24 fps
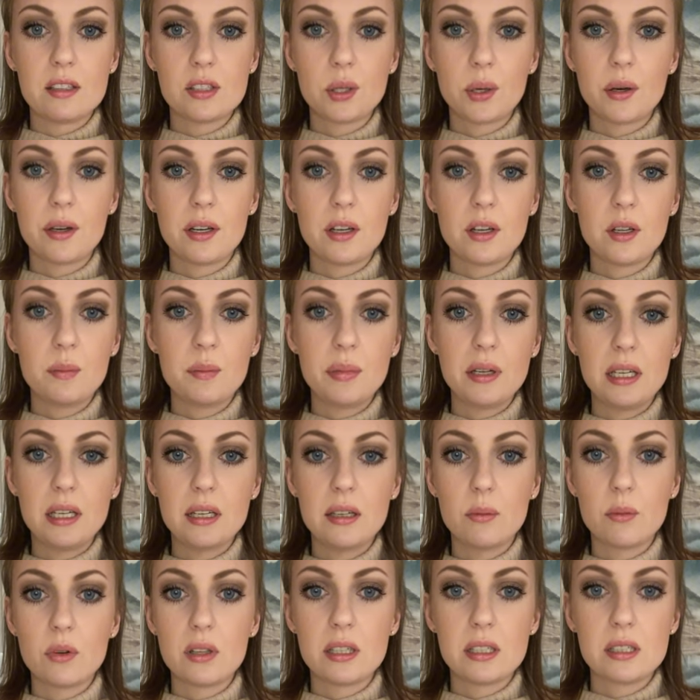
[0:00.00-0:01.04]
So it could
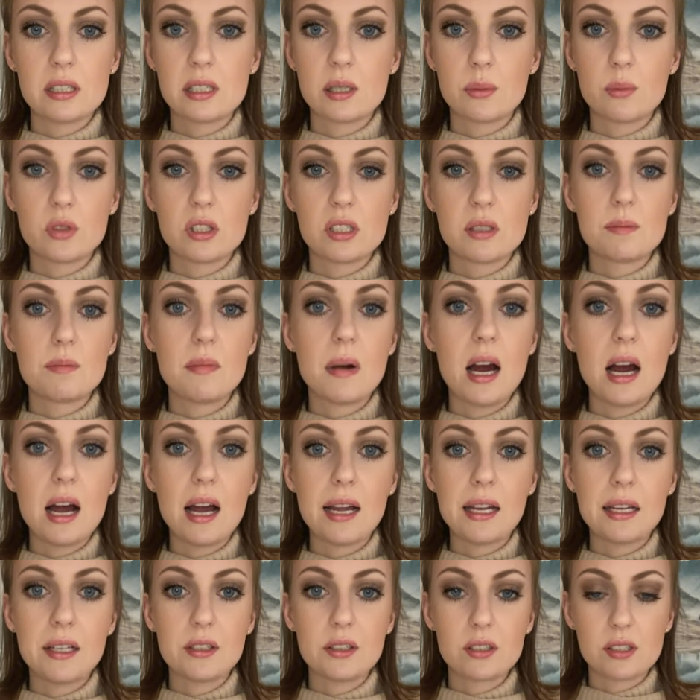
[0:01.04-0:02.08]
be within someone's
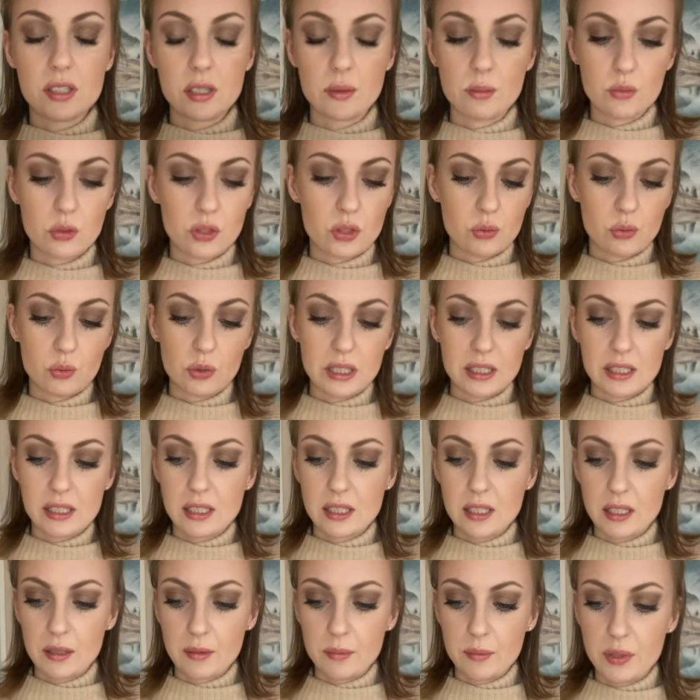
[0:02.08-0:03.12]
mind or someone's
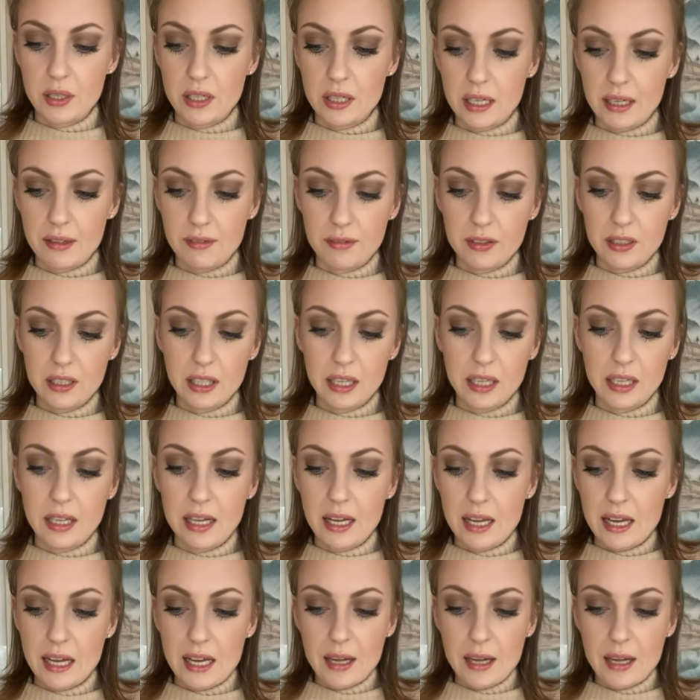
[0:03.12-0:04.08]
wisdom, but I feel like